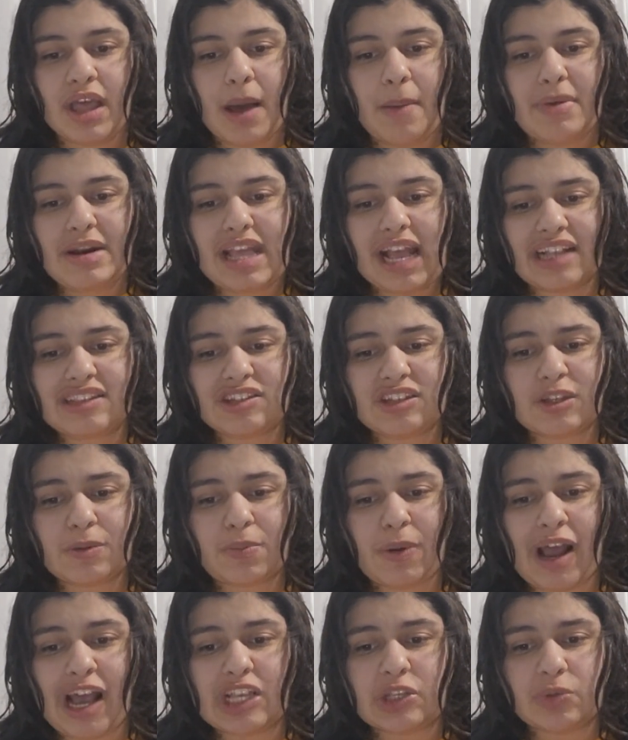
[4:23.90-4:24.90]
but he gets a
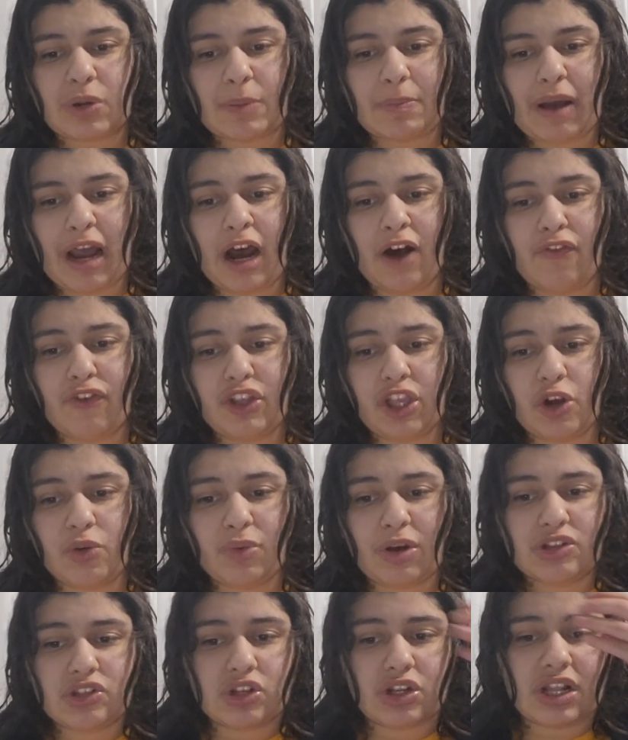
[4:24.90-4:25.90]
surprise when a powerful young
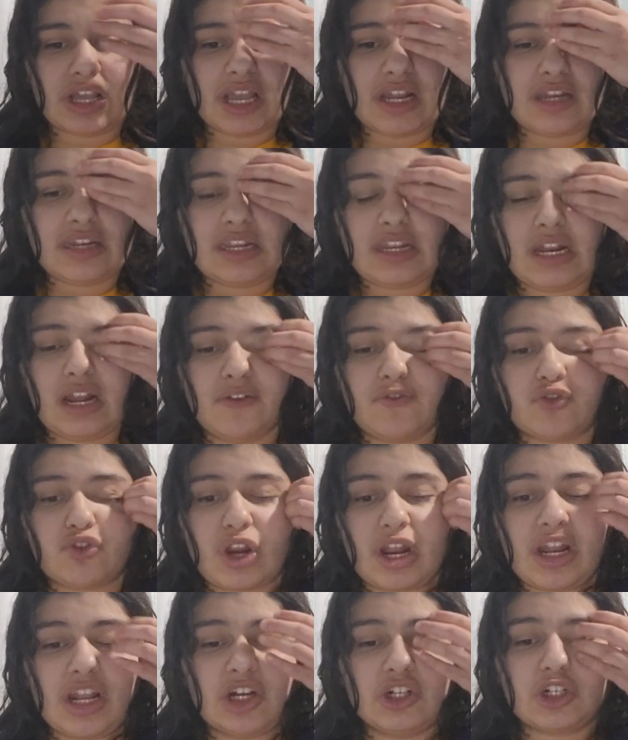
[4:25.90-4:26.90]
wizard in need of
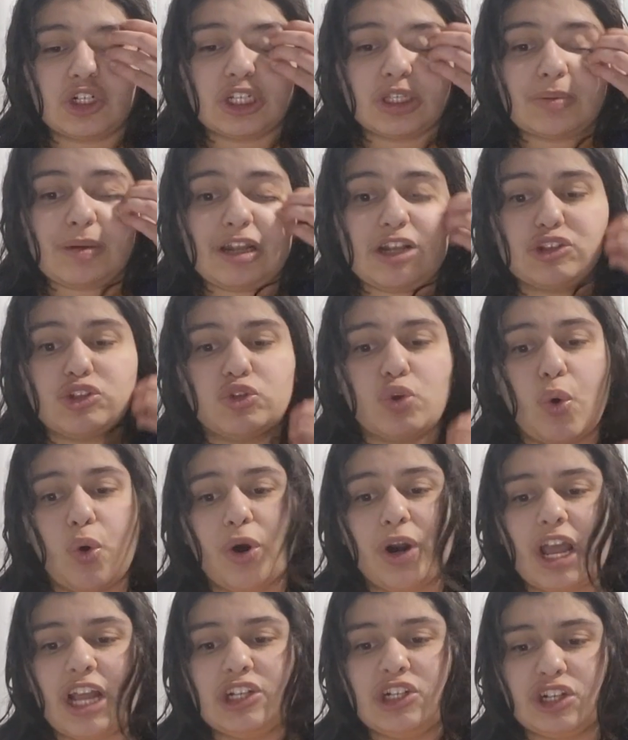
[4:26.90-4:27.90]
training shows up at his
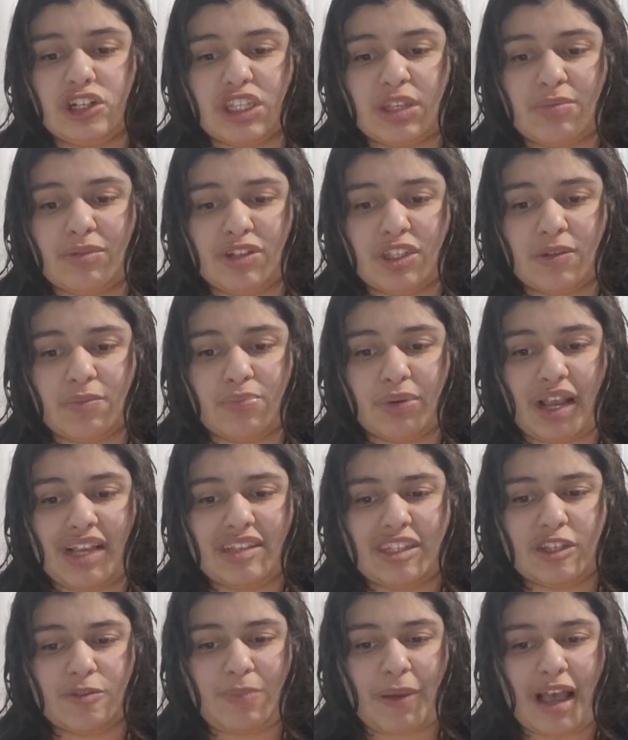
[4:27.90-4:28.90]
door, and Justin must
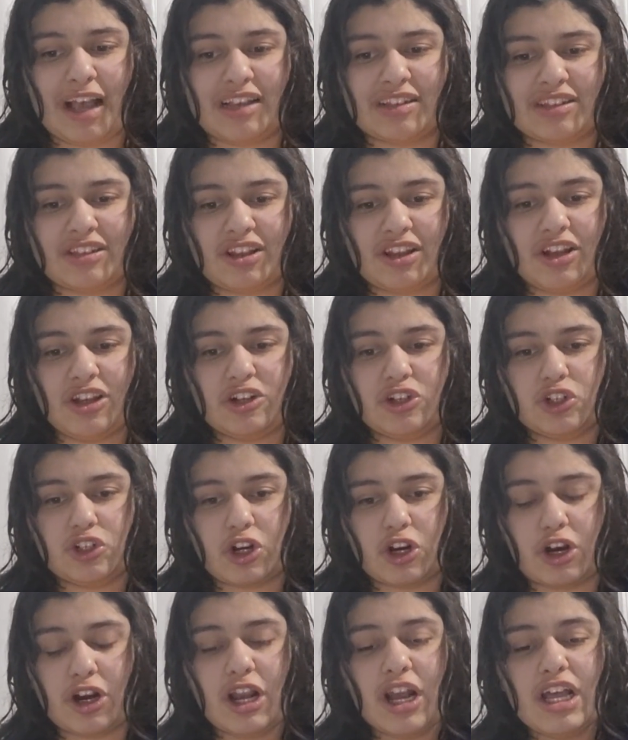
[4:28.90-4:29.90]
embrace his past to
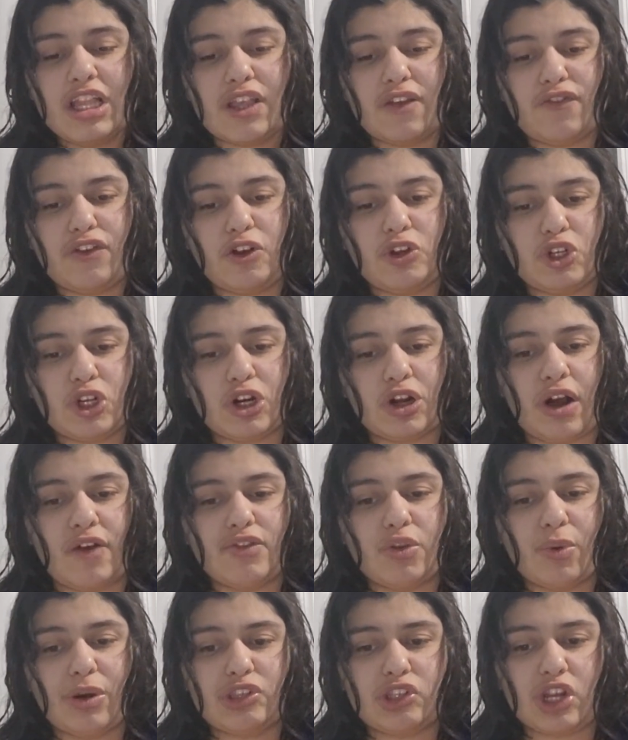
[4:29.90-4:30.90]
ensure the future of
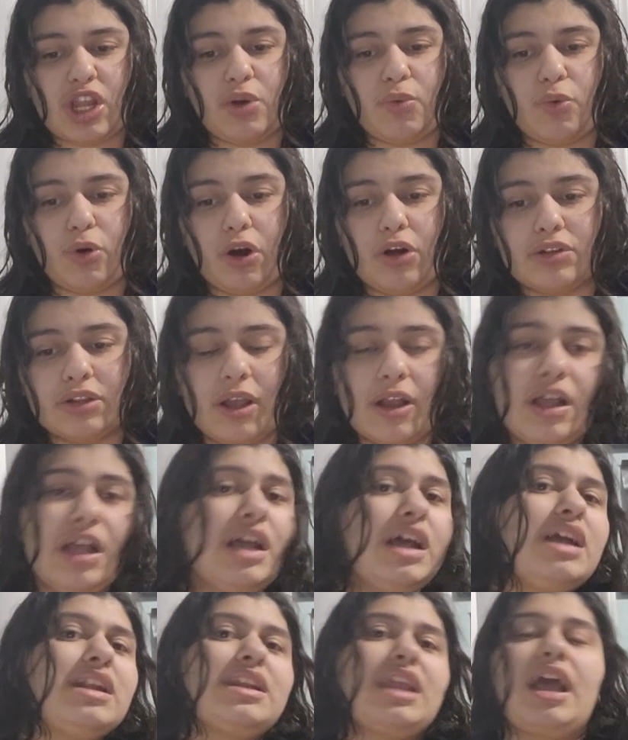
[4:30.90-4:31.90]
the wizarding world.
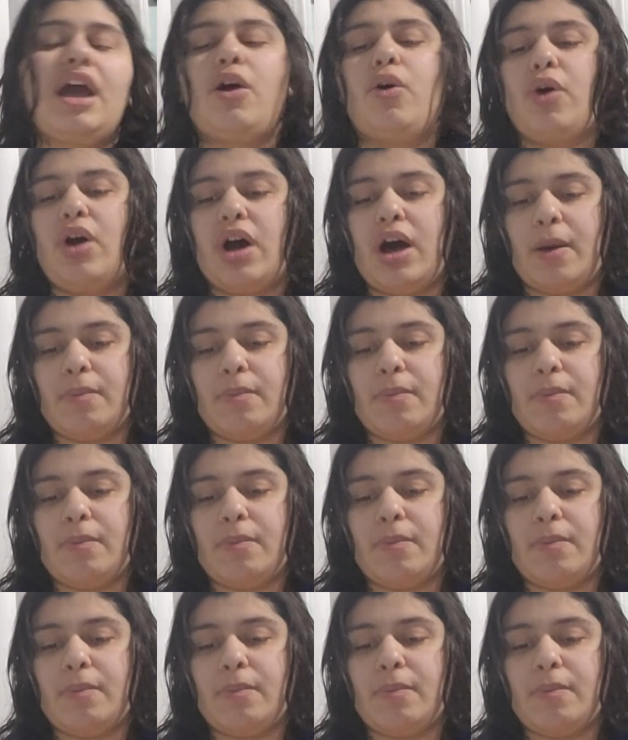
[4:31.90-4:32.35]
Now,